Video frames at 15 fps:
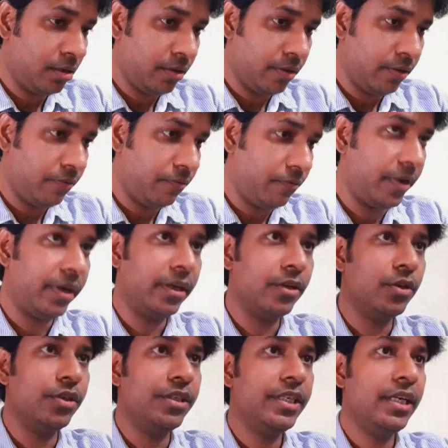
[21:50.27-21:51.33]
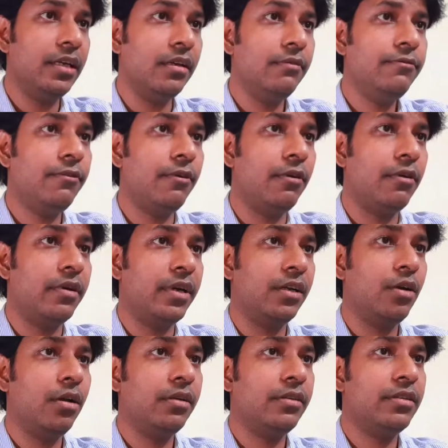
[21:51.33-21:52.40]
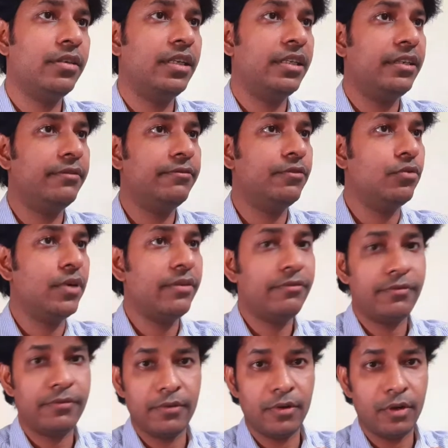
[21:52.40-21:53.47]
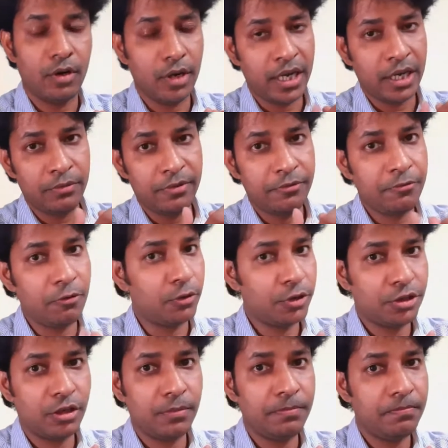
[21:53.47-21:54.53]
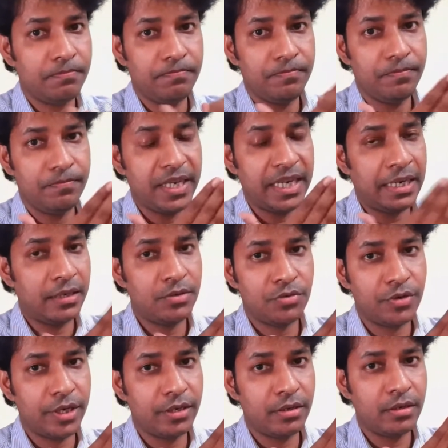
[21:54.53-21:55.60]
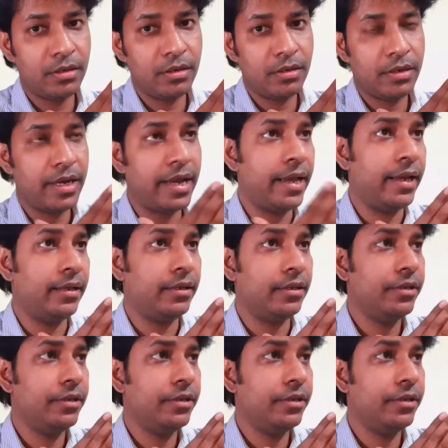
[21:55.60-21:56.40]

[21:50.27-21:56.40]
very good deal for an alternative to Adobe Photoshop, Illustrator and